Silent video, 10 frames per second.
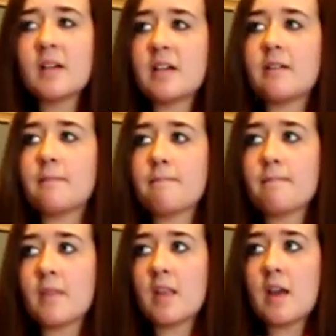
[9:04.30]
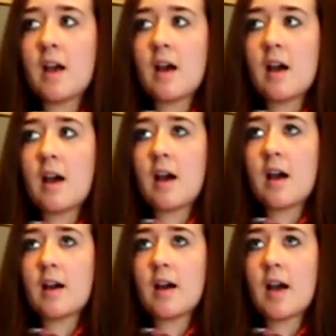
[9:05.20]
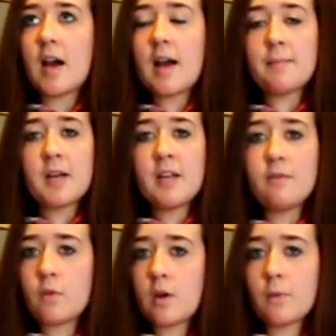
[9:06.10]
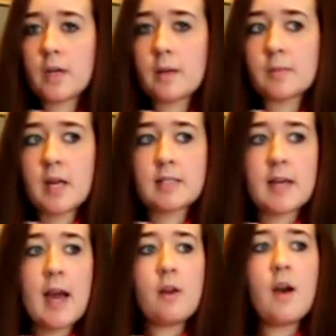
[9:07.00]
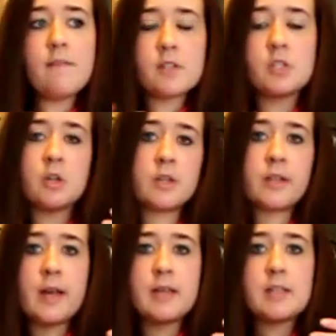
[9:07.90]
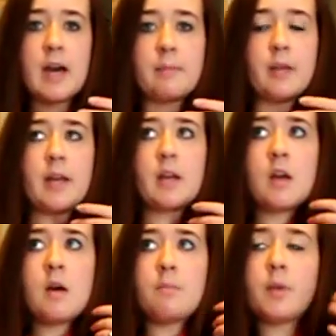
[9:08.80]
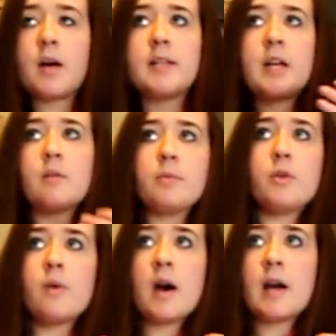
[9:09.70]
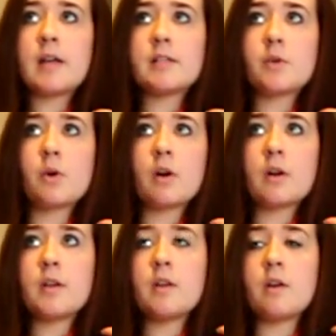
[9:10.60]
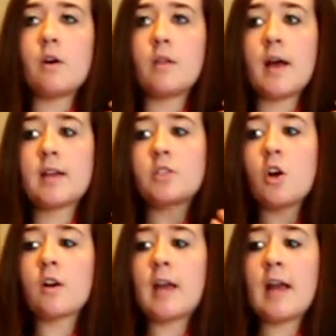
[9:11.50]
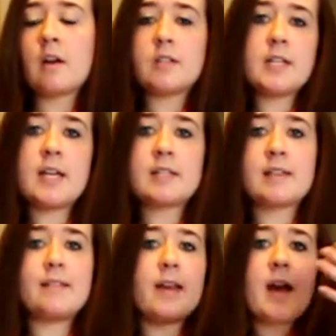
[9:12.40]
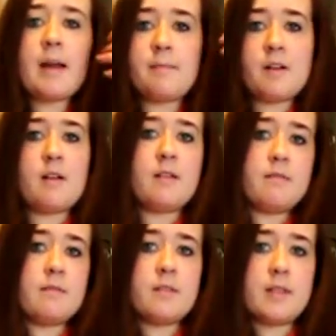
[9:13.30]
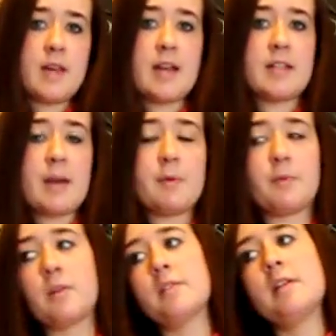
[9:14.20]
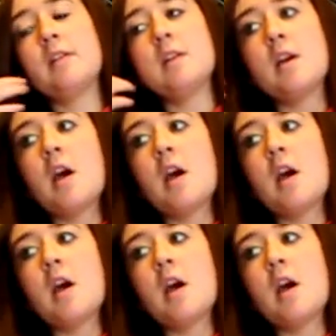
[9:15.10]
I'm kind of weird when it comes to guys. Like, I don't have a certain, like, type, like, blonde hair, blue eyes, or, you know, like, dark hair and tan skin. Like, I'm not that type of person.